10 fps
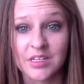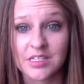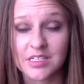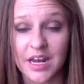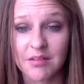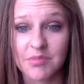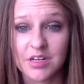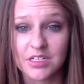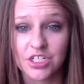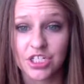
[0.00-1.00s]
Today I'm going
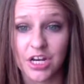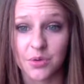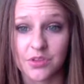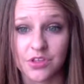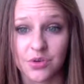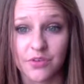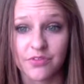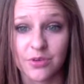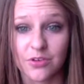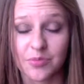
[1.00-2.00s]
to share with you a
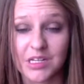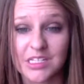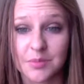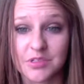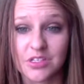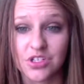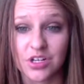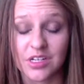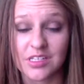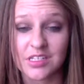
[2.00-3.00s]
few of my tips and
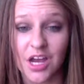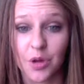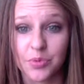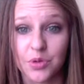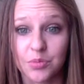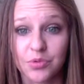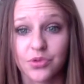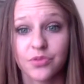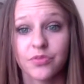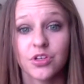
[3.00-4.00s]
tricks to help you
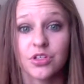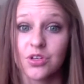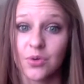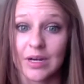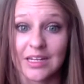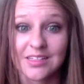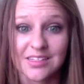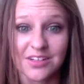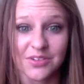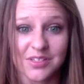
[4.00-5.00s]
improve your note writing
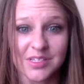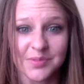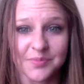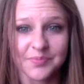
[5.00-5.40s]
skills.